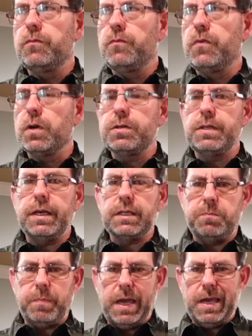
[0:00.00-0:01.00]

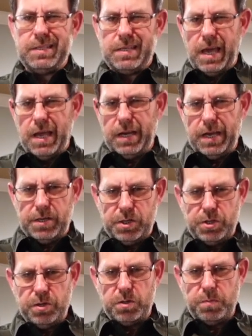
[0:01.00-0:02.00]
Vertex pants. I hadn't had any
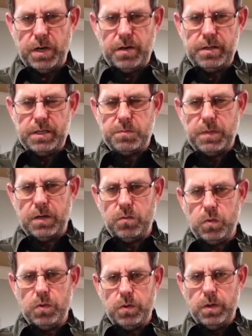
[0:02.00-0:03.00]
shirts prior to this, but I
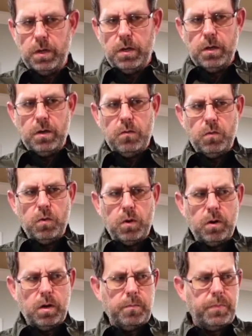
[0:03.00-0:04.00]

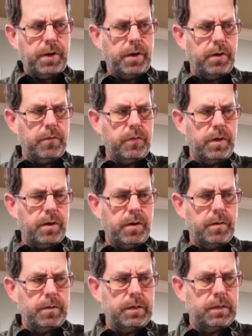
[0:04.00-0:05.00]
wore a pair of their, I'm